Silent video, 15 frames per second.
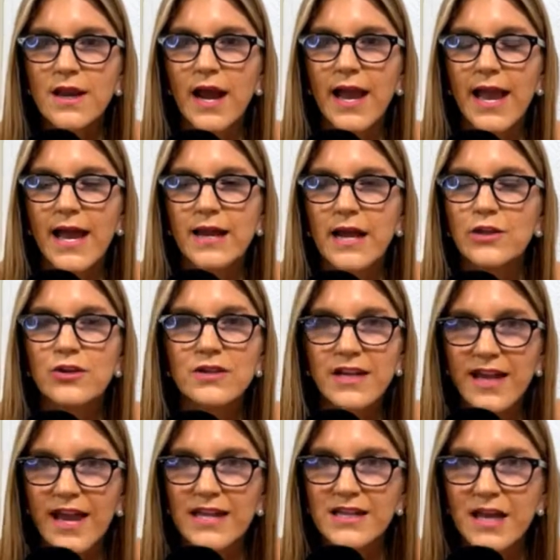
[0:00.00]
I looked
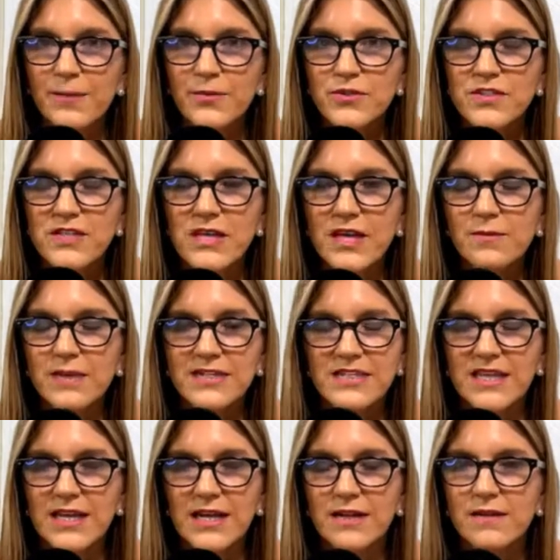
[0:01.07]
like I had leprosy on my
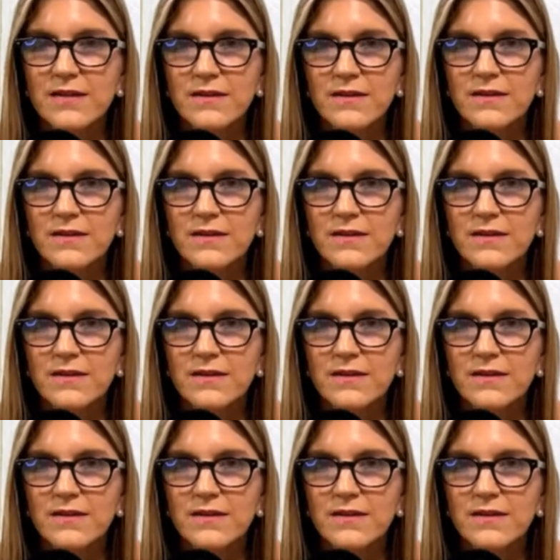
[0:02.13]
skin.